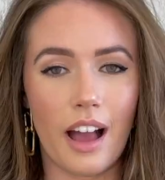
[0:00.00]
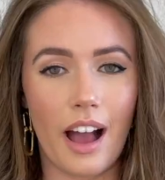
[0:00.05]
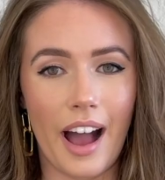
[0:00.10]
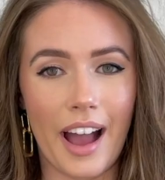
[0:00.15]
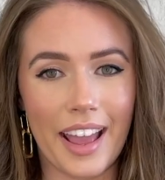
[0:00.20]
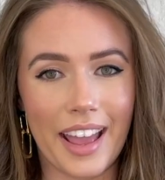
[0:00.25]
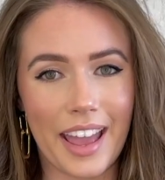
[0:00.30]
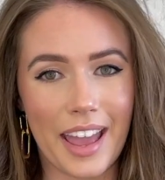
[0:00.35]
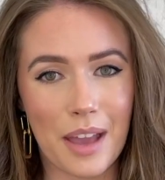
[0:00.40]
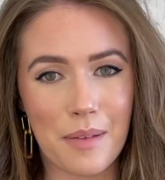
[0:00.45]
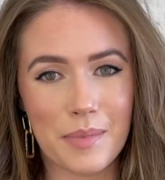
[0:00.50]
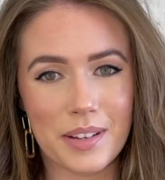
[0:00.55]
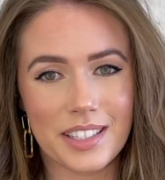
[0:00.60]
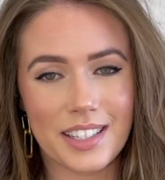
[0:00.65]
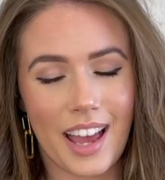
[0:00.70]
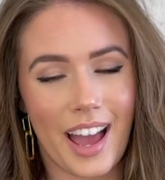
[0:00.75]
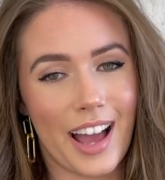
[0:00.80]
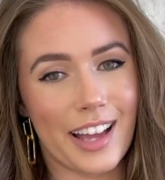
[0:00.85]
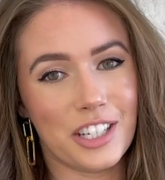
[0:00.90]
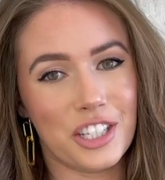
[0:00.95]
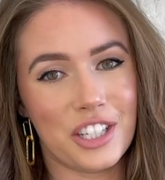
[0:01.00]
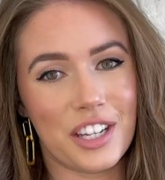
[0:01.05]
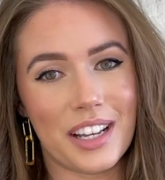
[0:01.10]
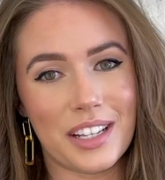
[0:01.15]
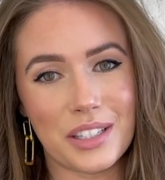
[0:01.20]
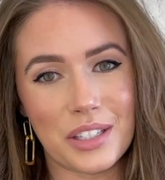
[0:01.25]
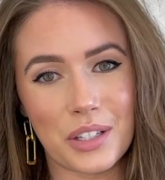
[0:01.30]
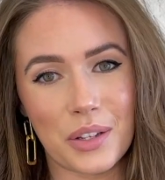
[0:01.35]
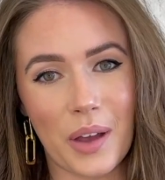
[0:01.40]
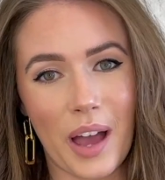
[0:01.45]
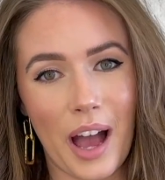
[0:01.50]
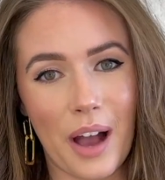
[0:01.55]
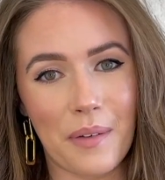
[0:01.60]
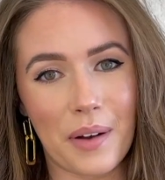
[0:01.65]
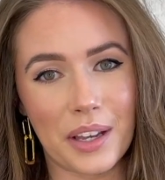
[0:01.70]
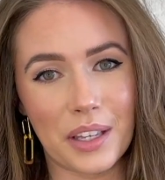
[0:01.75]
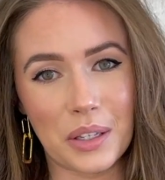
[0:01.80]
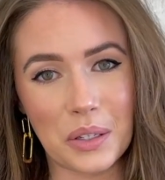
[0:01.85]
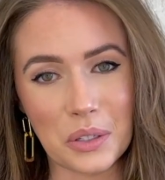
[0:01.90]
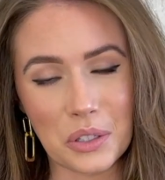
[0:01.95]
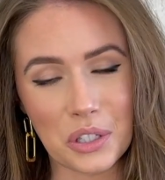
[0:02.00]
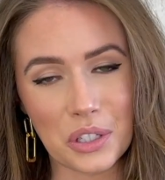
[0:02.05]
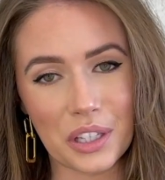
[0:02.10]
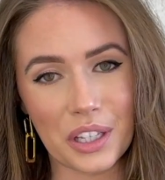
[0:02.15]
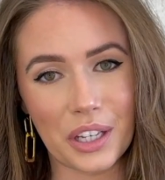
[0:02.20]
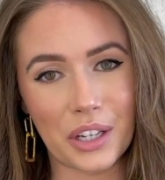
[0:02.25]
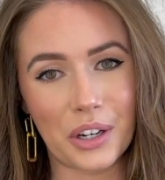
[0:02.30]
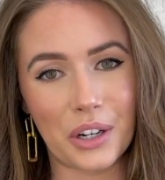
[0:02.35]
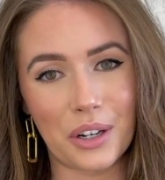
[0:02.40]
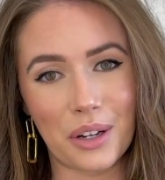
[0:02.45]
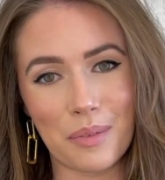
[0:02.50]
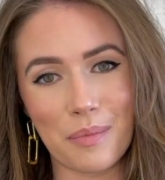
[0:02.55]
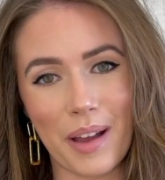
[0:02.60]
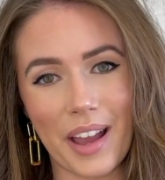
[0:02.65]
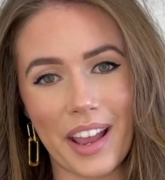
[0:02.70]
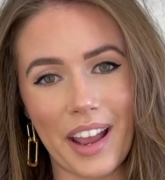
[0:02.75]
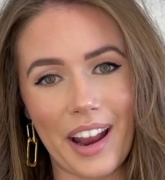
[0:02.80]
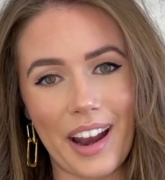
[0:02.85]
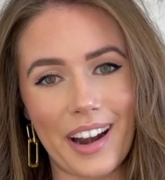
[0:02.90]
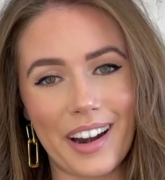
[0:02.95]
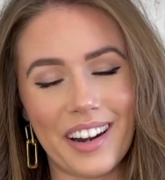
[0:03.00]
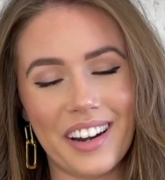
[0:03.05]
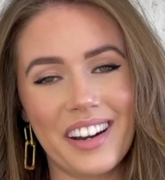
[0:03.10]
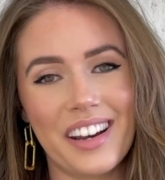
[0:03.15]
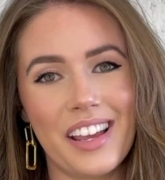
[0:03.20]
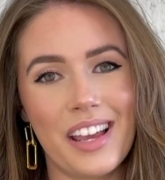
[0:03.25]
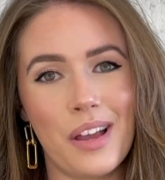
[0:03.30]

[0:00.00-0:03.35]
I am attached as to how I usually curl my hair,